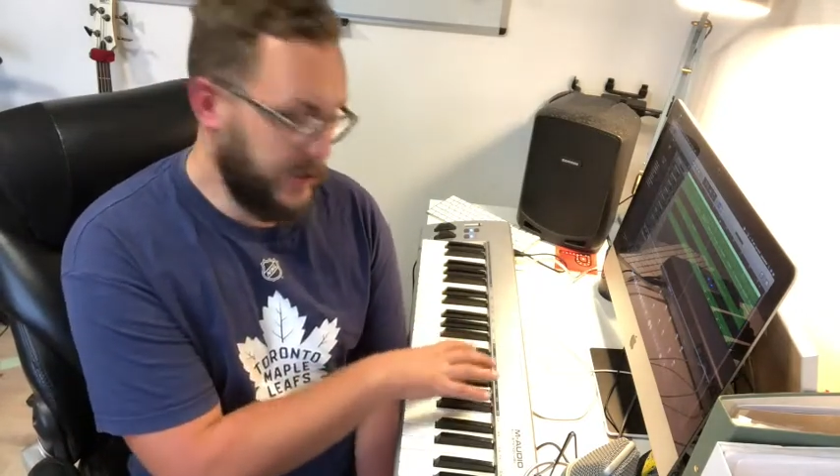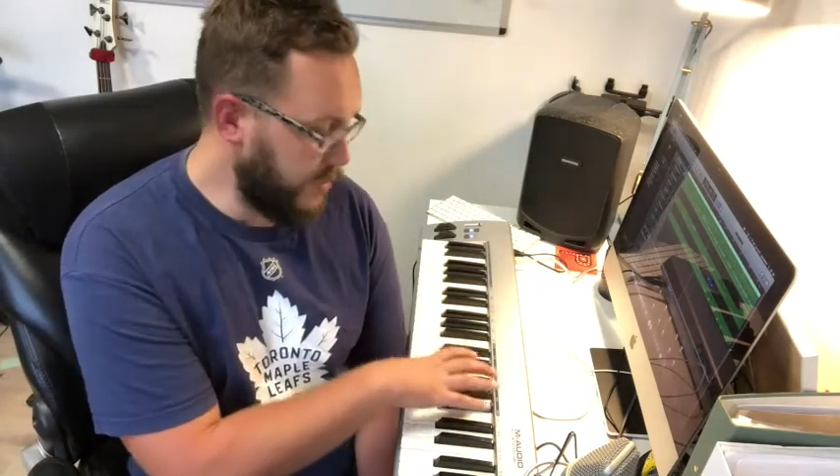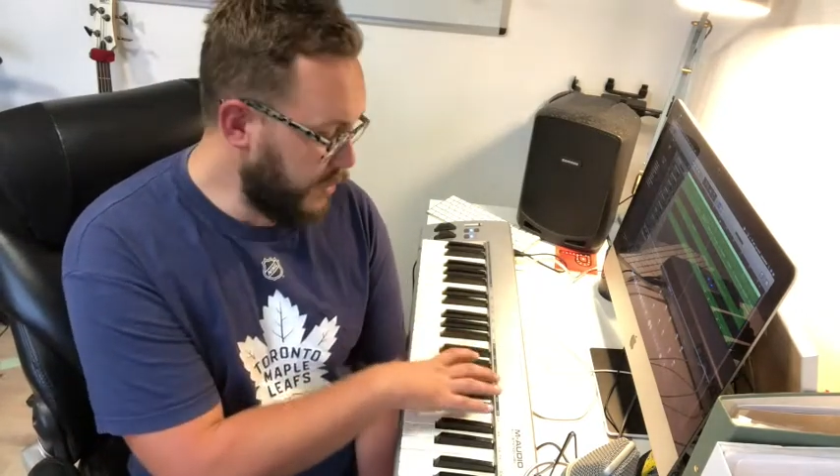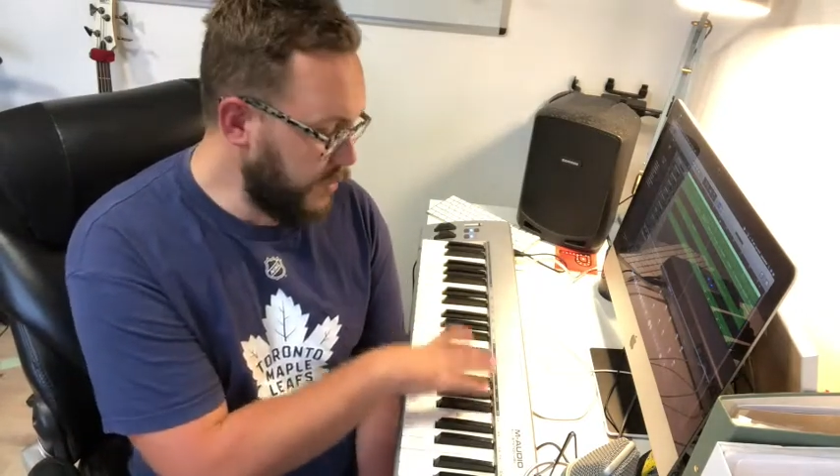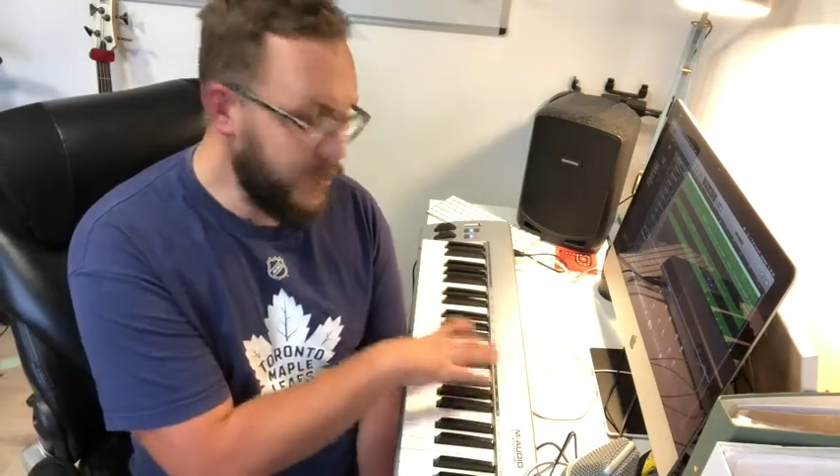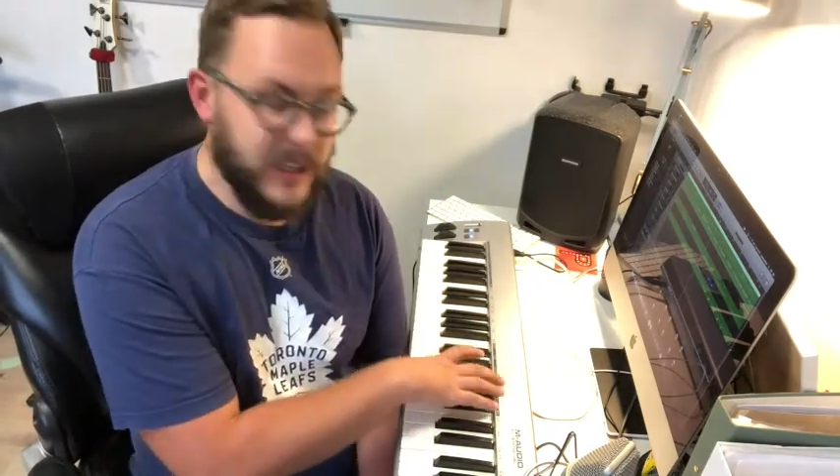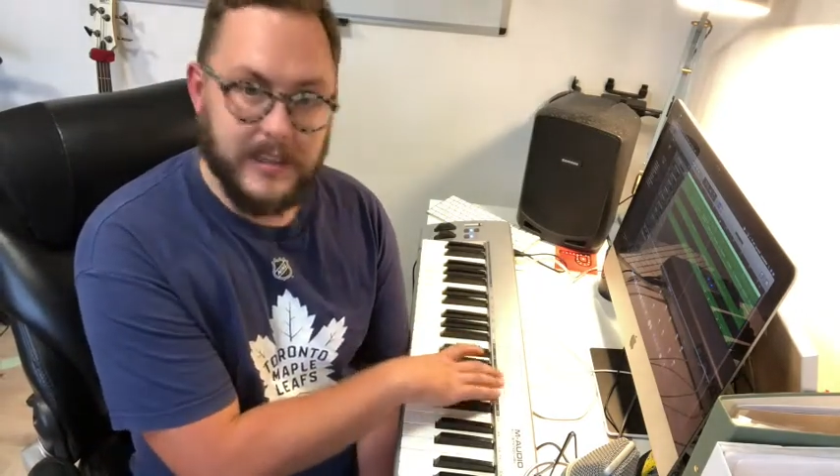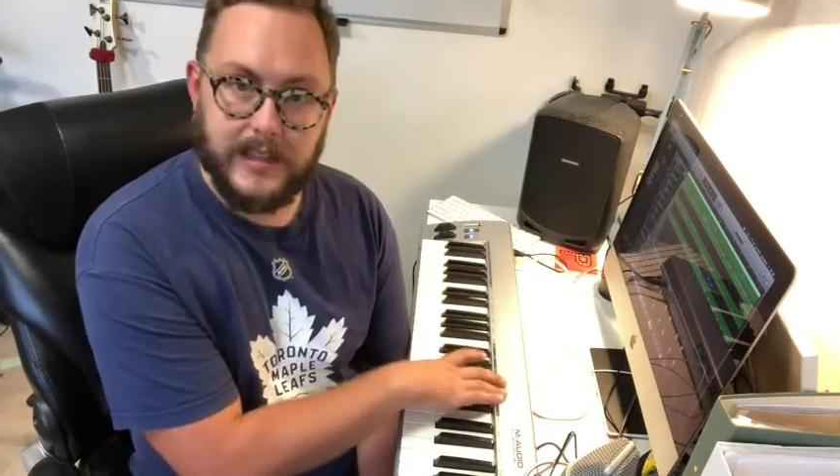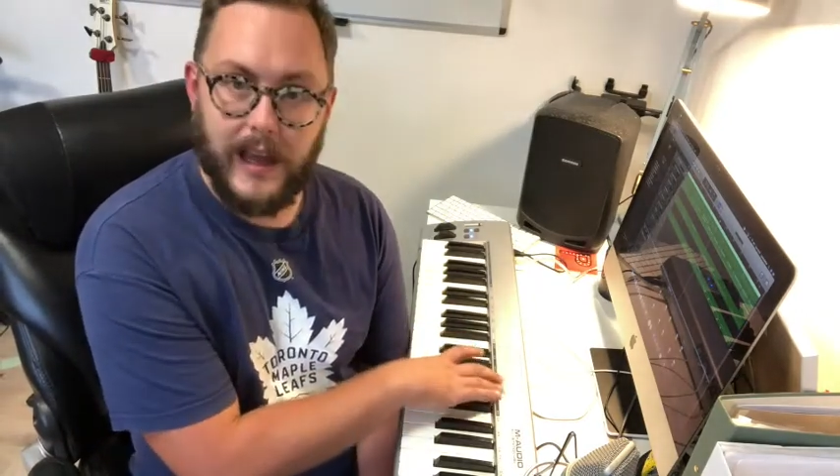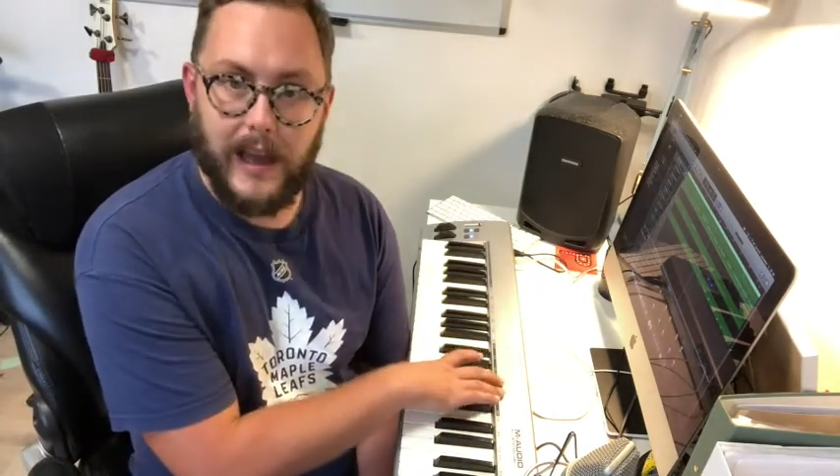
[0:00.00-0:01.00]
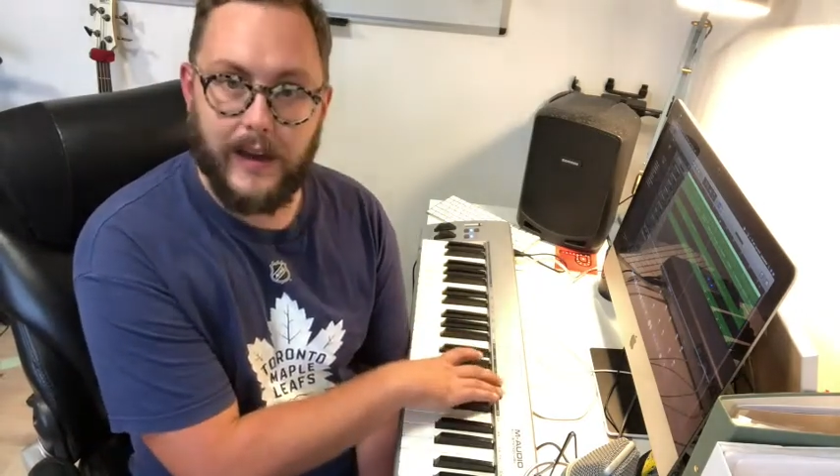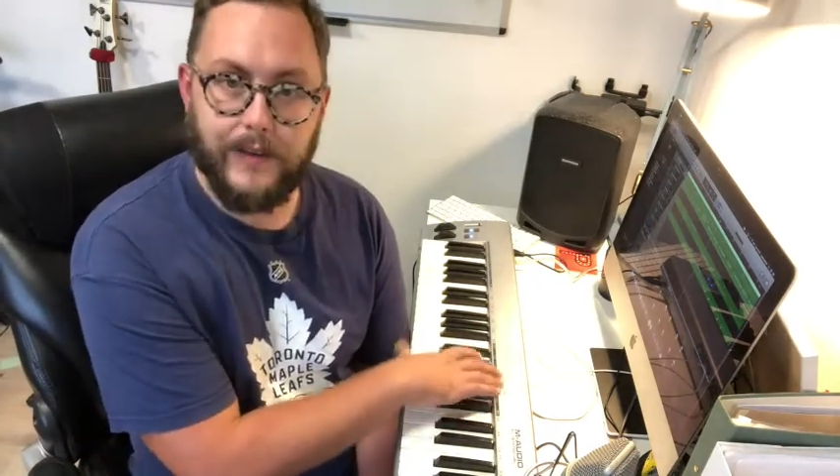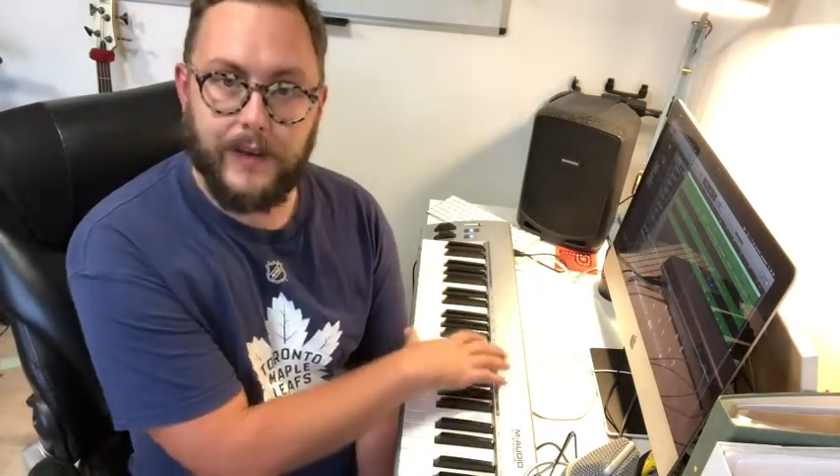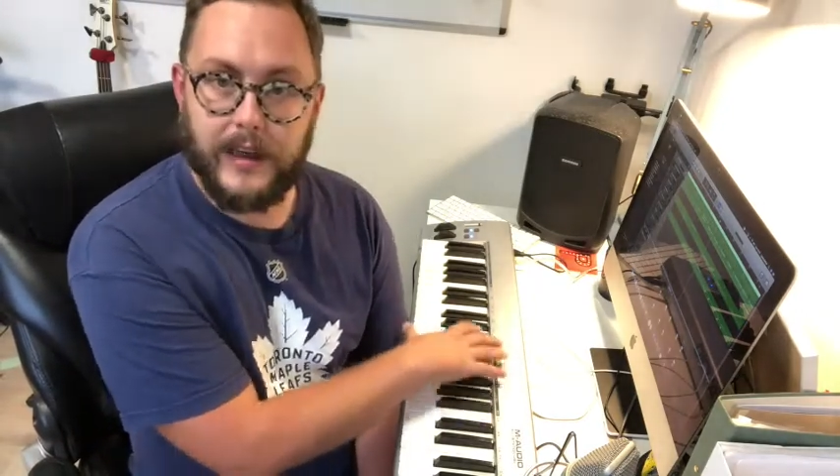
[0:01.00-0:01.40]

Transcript: you do need to have